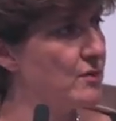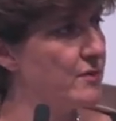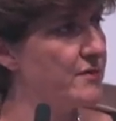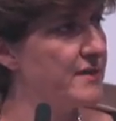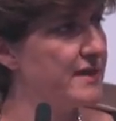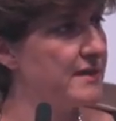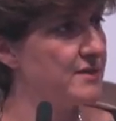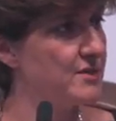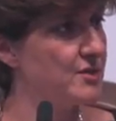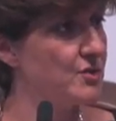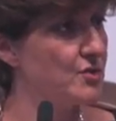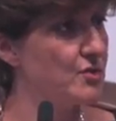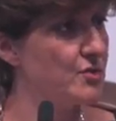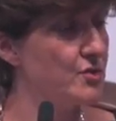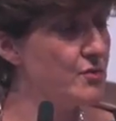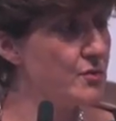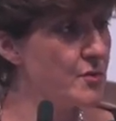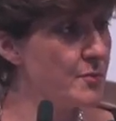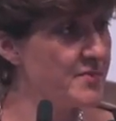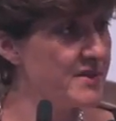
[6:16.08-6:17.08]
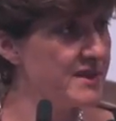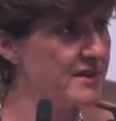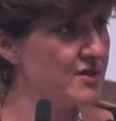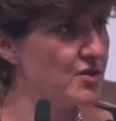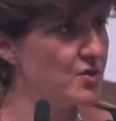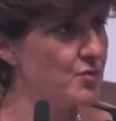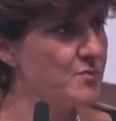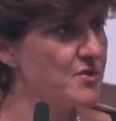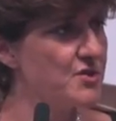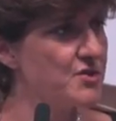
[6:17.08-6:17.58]
that the European
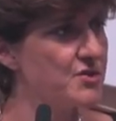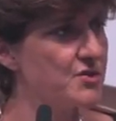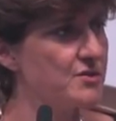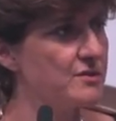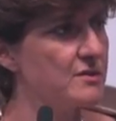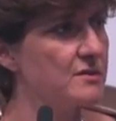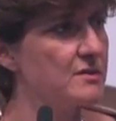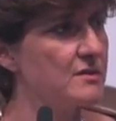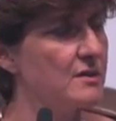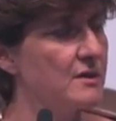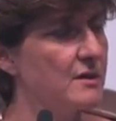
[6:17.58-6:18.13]
Commission